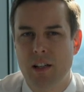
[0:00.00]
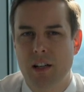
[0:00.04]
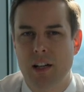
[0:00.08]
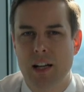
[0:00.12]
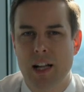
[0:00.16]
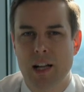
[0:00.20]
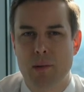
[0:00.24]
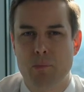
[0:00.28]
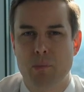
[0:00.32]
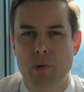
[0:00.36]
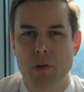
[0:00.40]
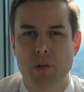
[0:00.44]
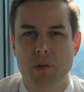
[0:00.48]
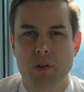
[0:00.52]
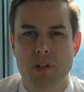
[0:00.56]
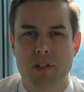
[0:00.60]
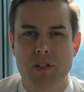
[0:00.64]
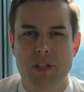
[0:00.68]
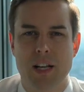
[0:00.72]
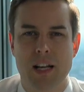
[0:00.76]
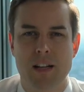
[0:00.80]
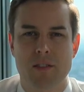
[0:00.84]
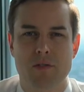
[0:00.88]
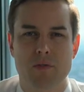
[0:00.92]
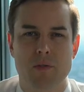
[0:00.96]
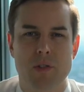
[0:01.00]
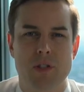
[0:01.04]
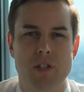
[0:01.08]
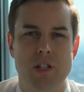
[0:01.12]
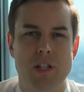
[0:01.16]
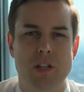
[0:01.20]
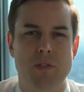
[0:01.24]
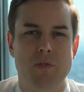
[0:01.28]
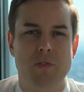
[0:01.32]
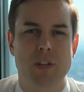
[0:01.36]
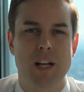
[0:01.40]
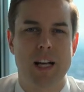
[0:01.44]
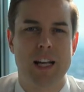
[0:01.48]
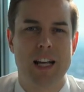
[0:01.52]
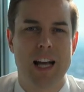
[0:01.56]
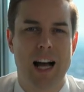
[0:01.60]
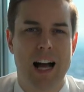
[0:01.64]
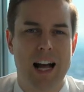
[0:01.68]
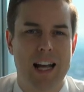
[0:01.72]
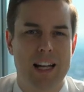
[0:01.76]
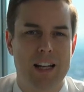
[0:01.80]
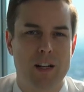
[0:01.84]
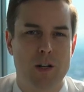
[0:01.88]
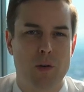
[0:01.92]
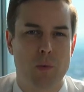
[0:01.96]
Ladbrokes has received a
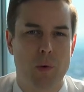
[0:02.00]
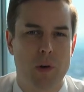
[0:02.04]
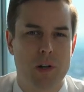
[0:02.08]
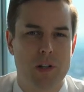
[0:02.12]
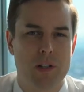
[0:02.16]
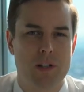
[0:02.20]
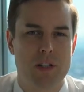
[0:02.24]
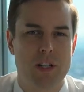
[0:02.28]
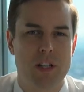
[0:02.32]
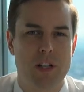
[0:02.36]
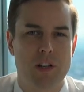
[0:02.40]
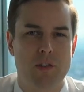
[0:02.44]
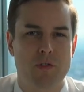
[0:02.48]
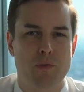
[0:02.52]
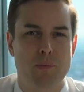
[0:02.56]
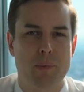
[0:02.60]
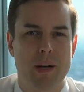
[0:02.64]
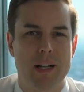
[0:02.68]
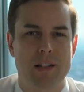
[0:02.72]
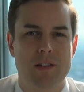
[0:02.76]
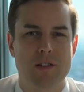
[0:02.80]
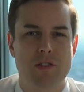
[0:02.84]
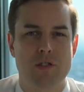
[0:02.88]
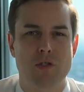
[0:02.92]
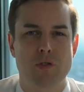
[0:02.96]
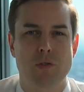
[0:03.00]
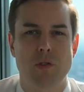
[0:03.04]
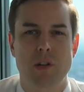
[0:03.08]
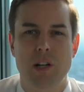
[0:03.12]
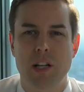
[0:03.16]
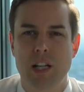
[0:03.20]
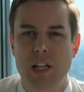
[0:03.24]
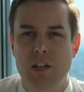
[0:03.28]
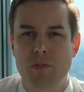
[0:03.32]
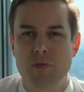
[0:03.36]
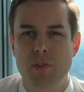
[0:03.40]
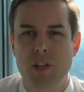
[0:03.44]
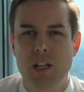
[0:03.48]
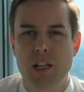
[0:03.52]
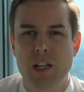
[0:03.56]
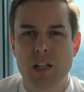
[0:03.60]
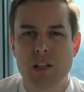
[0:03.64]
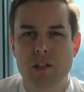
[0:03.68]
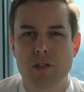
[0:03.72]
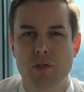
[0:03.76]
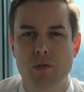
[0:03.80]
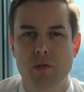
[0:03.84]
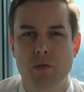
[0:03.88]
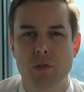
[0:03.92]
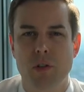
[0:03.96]
higher quantity of bets to leave the
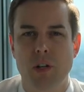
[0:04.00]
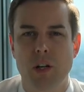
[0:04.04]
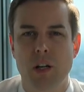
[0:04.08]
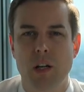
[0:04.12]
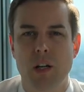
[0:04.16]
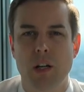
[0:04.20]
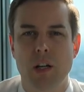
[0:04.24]
EU,